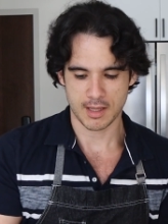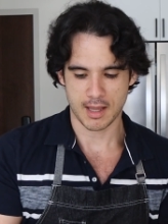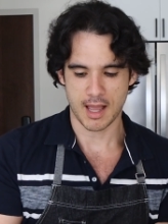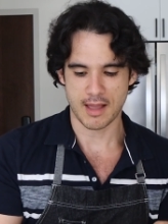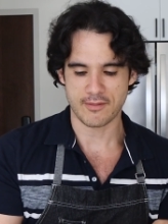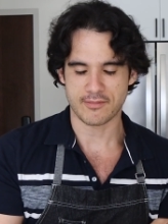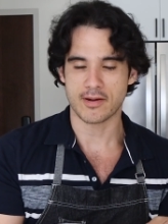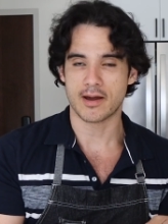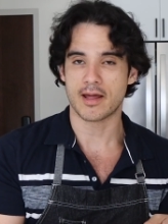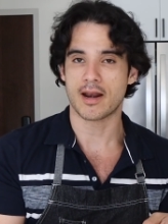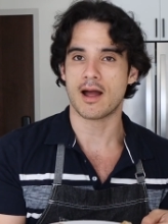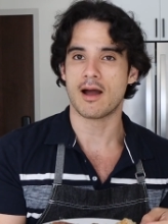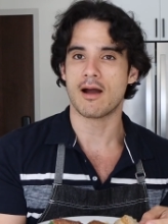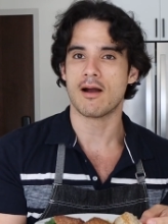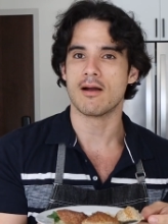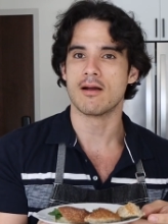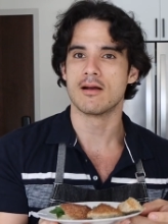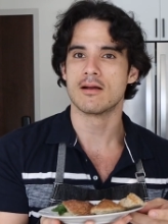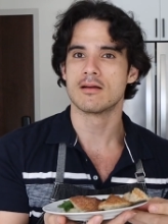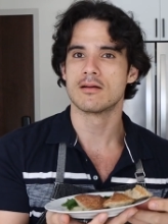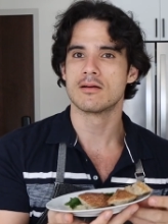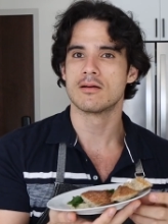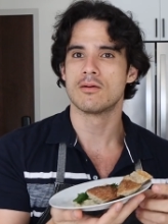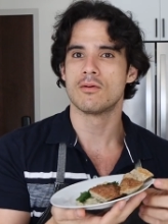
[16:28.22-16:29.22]
I've got
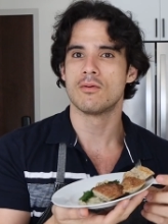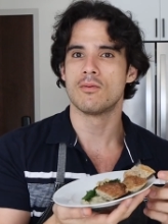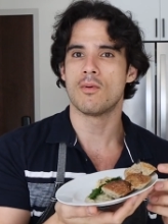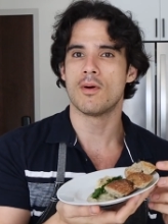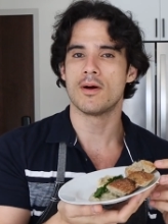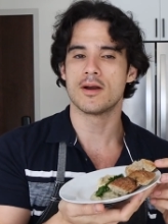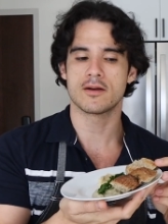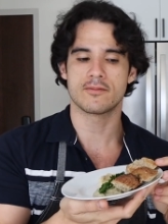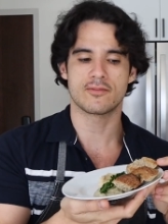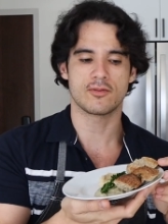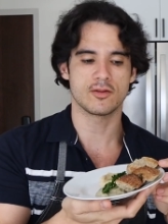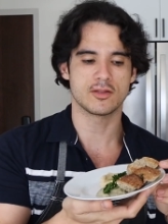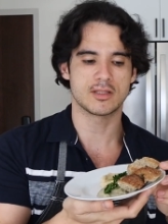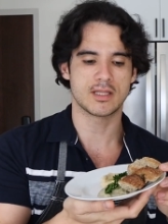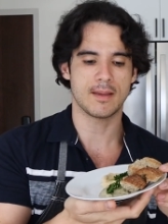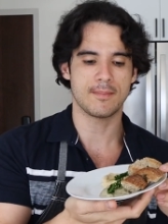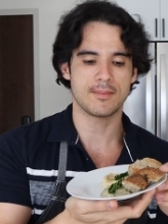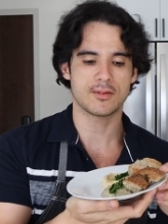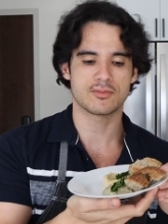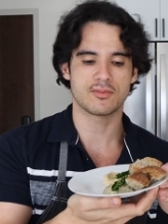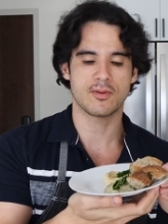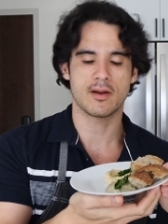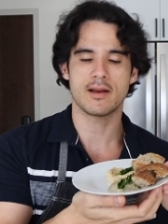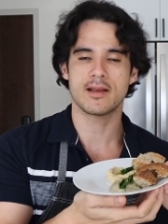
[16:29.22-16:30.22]
our wonderful
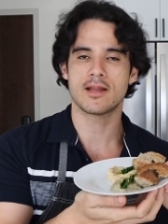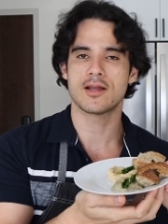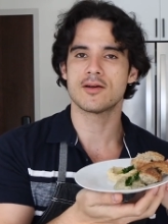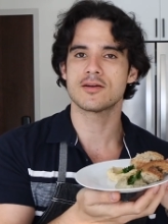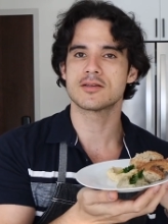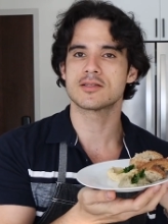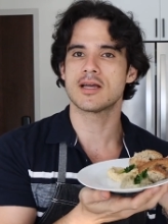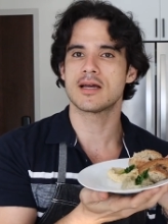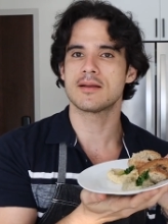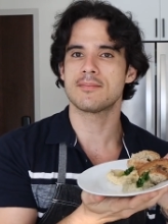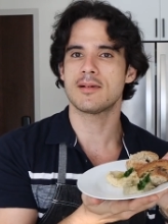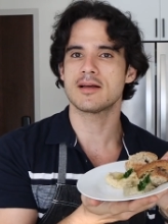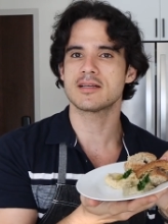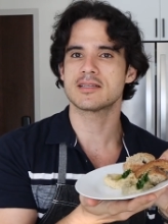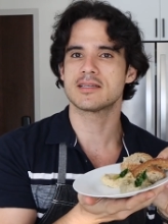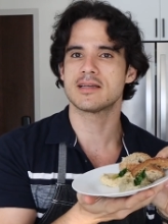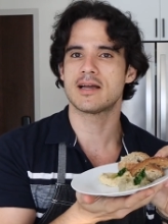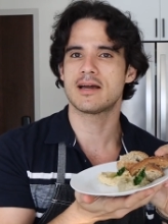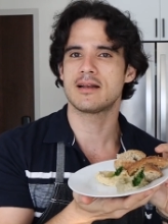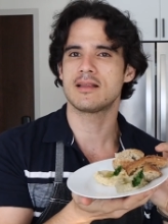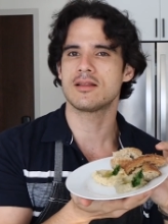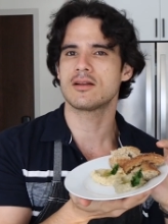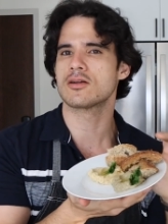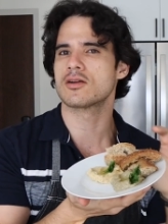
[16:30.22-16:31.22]
dips right here side by
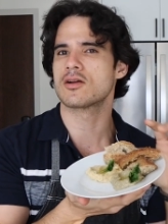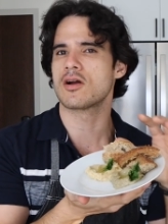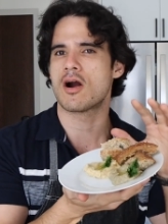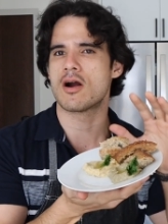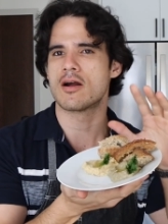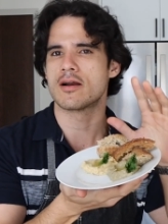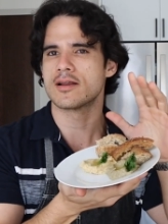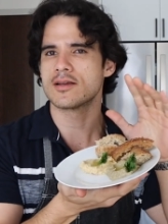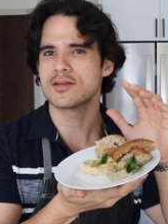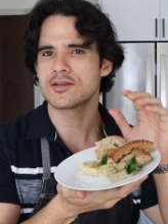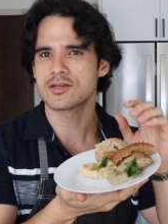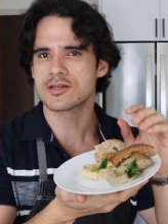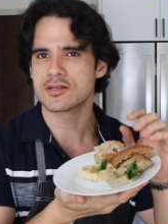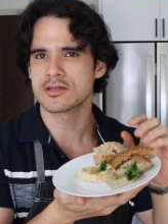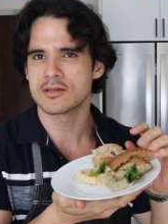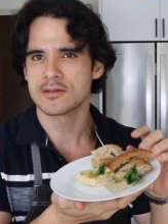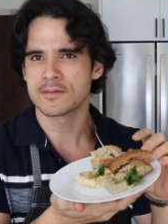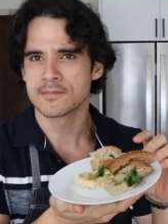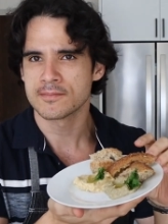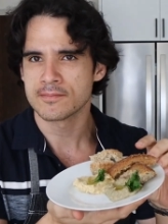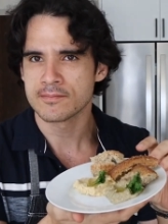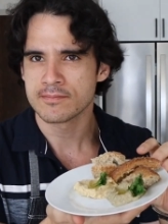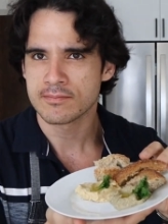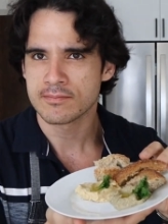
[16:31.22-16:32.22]
side, a little garnish,